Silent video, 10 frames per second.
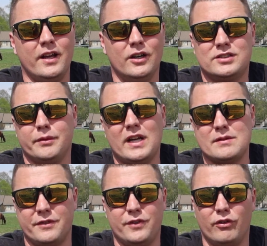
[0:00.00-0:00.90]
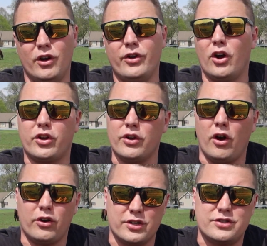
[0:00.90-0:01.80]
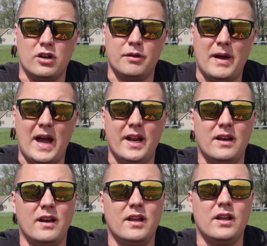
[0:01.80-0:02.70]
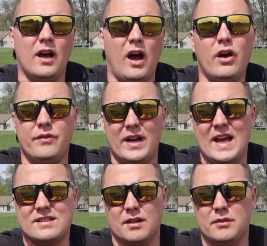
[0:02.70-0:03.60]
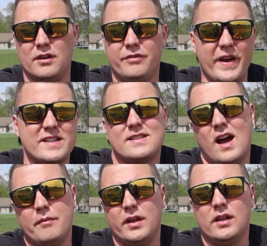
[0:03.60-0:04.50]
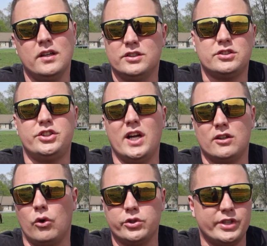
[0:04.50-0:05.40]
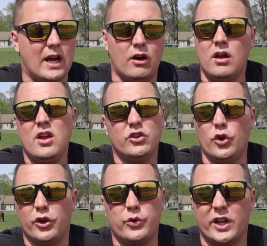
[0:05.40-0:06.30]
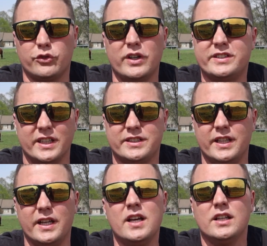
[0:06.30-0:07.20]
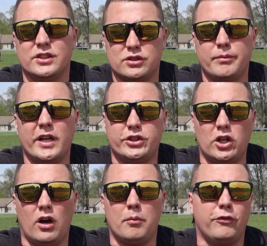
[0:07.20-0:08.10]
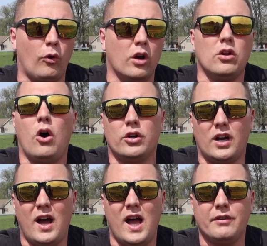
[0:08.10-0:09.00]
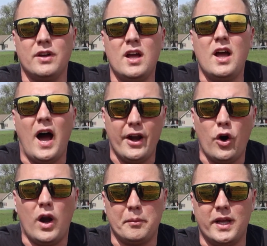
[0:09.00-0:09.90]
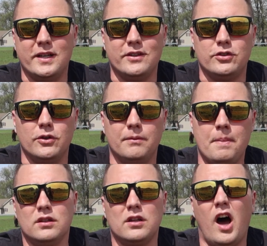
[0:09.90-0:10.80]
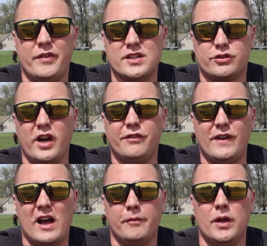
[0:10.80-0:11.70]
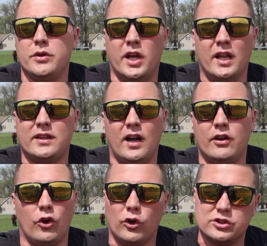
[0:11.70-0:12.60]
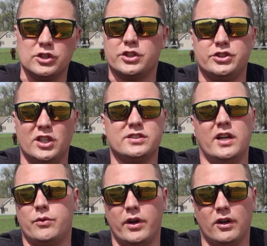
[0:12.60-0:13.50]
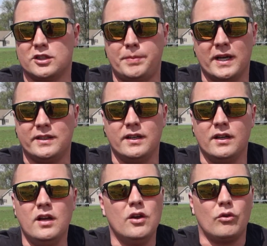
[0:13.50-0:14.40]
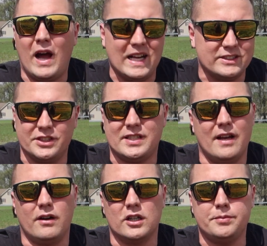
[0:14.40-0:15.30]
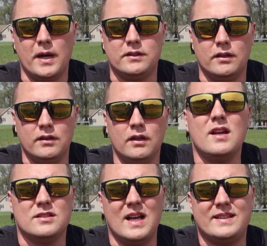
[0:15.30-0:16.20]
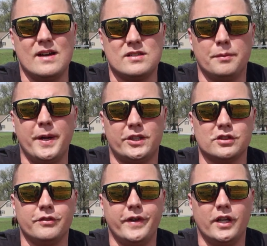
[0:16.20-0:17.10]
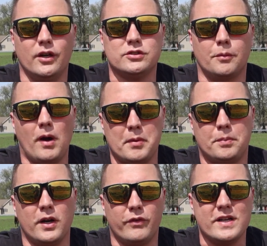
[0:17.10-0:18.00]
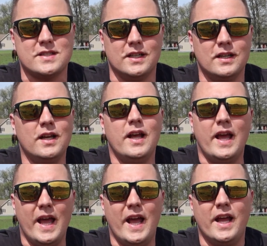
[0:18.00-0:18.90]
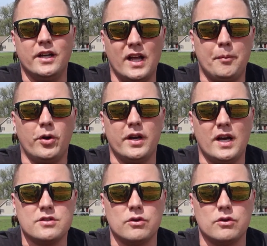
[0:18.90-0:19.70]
sometimes if you really are concerned about it, I'll even ask them to FaceTime me just to check the horse out, do a quick 360, just to make sure before a long drive, I know what I'm getting into. The obvious green flag would be when you get there, the horse looks just like what you're expecting, rides just how you're expecting. So that tells you the pictures and videos are probably pretty recent and you got a pretty nice